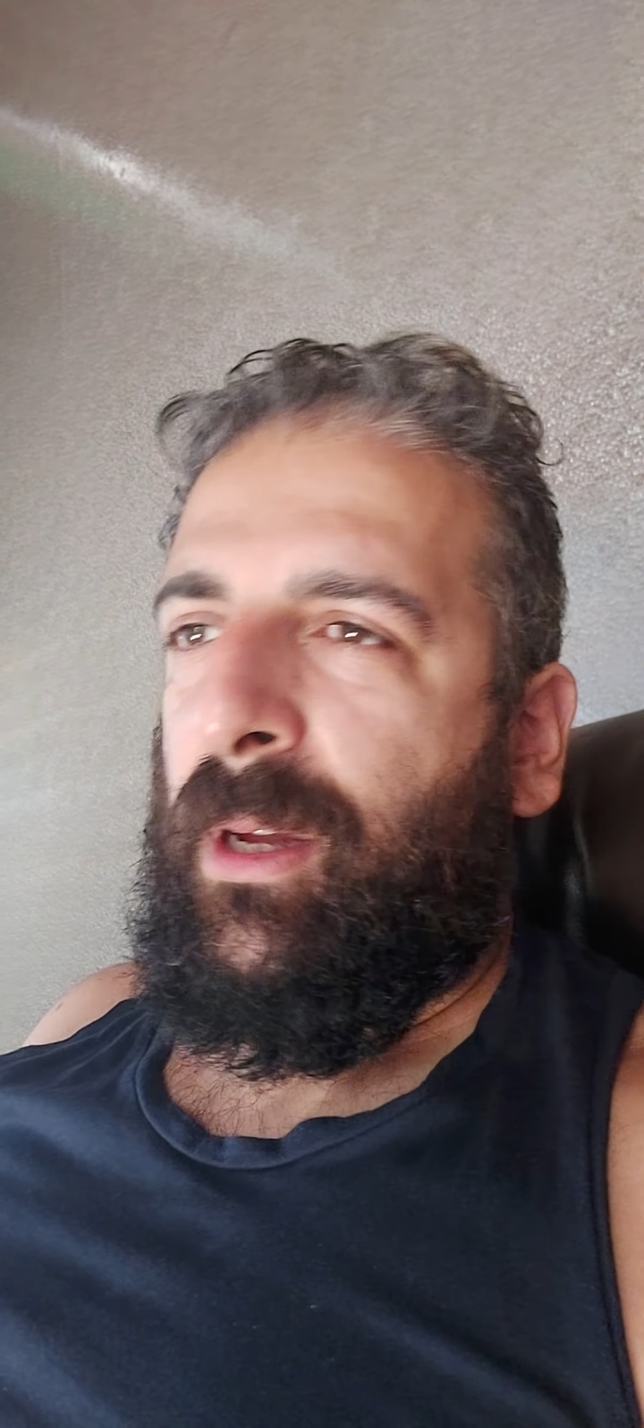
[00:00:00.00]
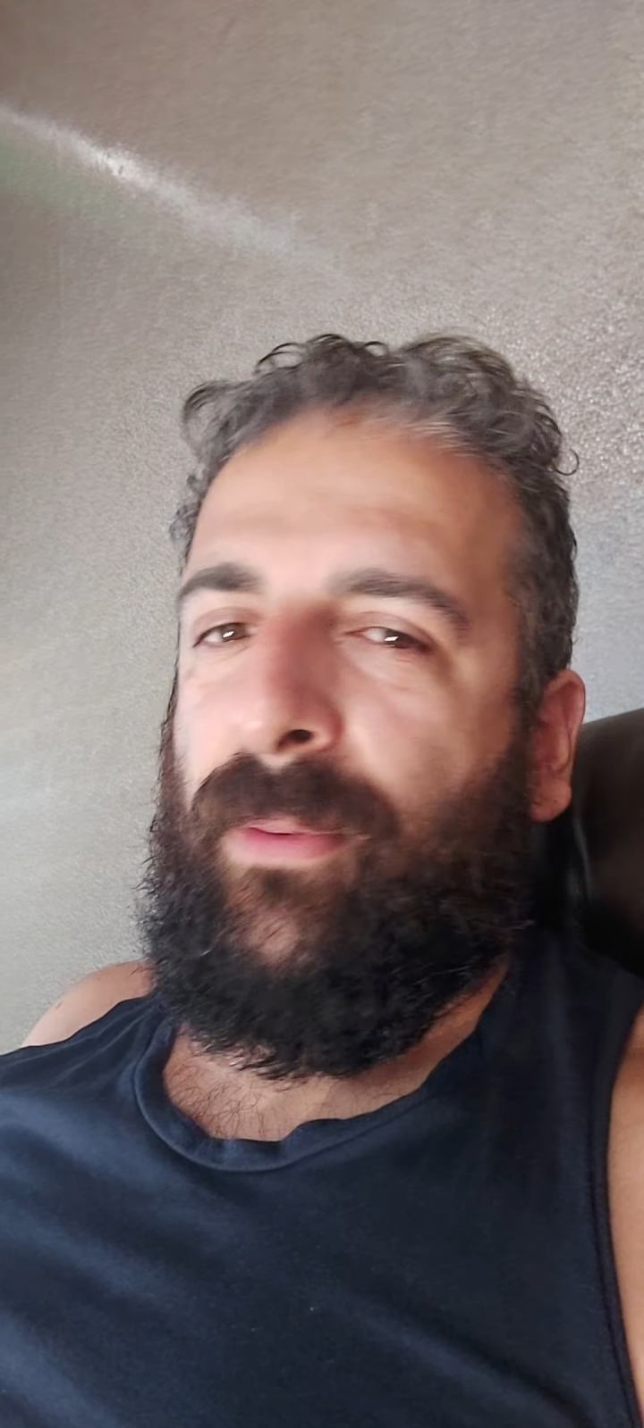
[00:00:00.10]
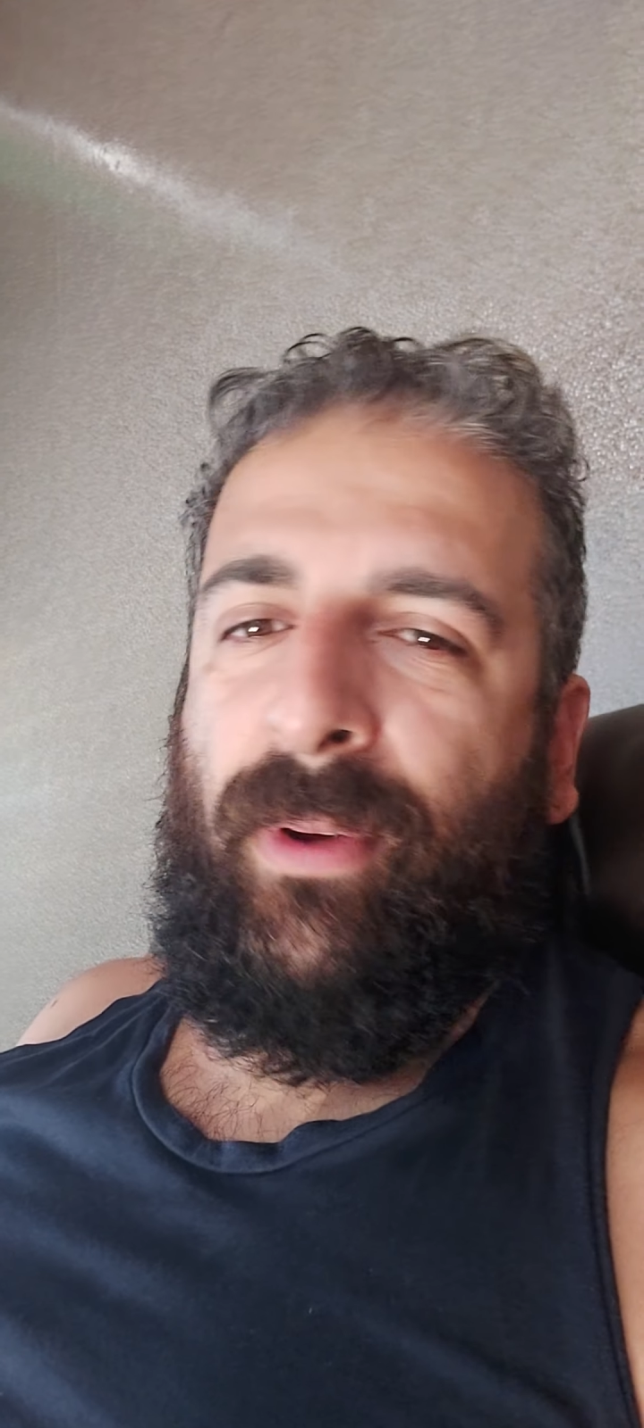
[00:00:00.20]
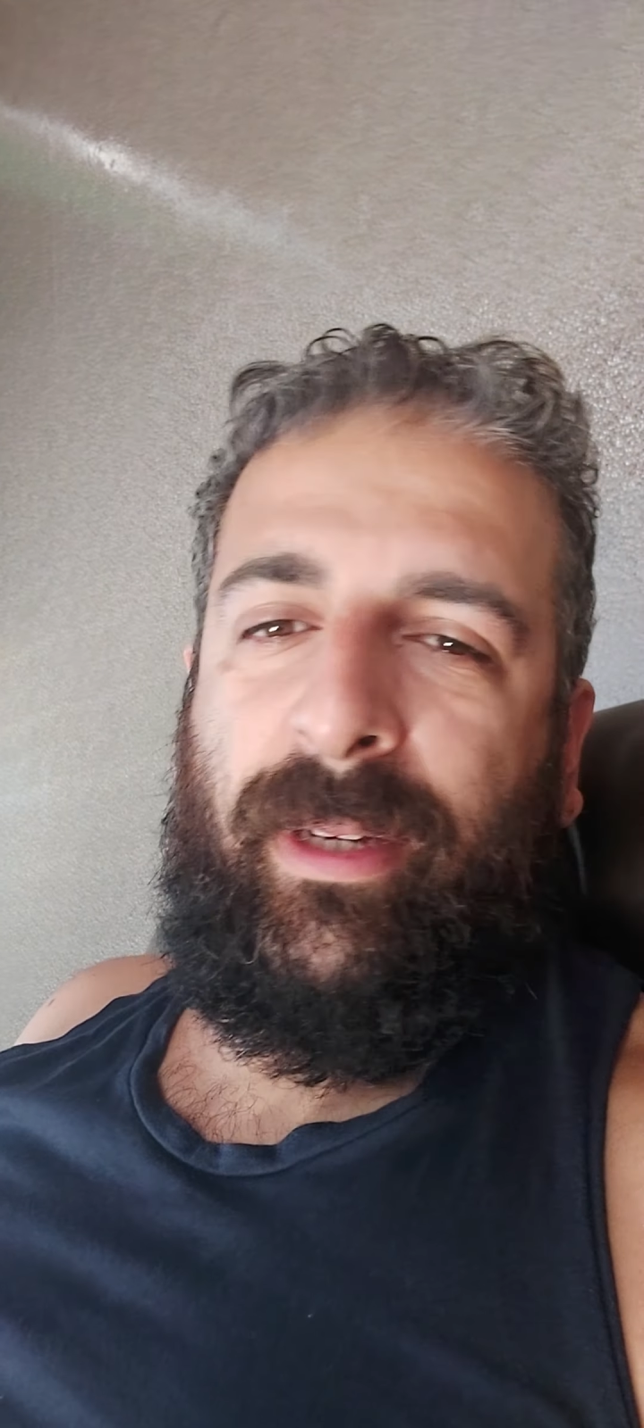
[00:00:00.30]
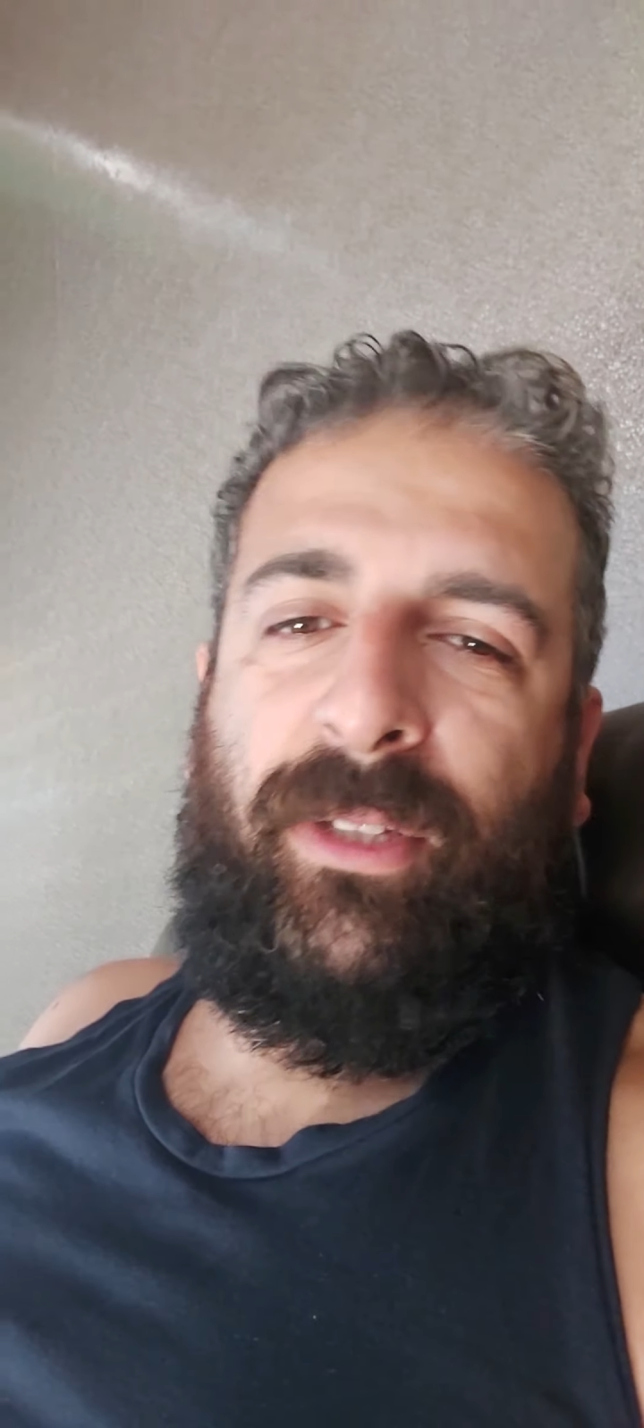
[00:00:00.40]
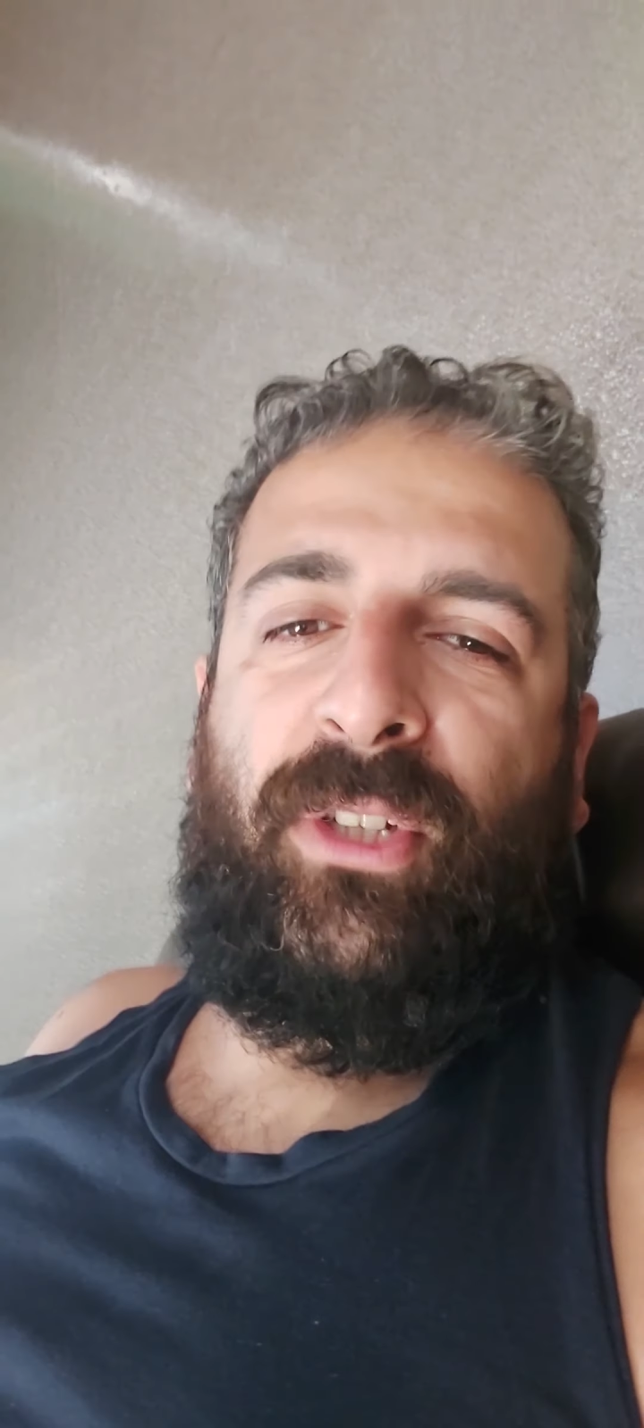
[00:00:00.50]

I find it